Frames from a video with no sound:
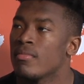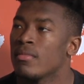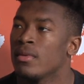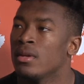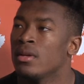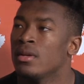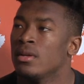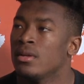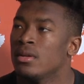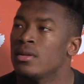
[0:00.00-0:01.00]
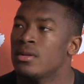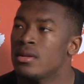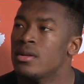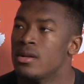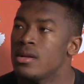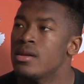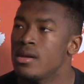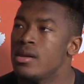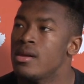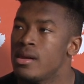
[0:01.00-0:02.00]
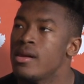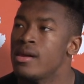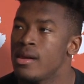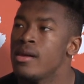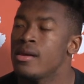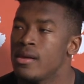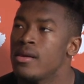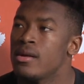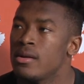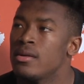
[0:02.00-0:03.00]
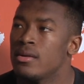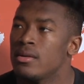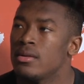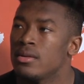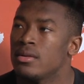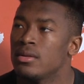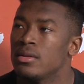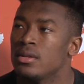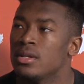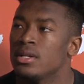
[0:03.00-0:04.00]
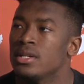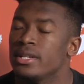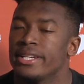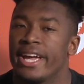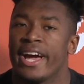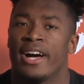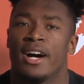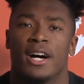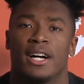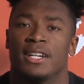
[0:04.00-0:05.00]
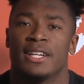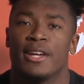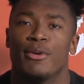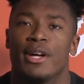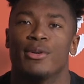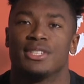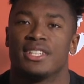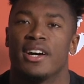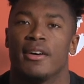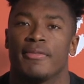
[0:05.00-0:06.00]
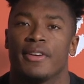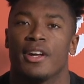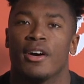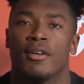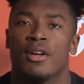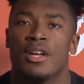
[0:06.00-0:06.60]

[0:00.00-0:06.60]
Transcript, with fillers: Notre Dame wasn't really disguising a lot of it and, and still not be able to stop it. Yeah, uh, it, it was tough, you know.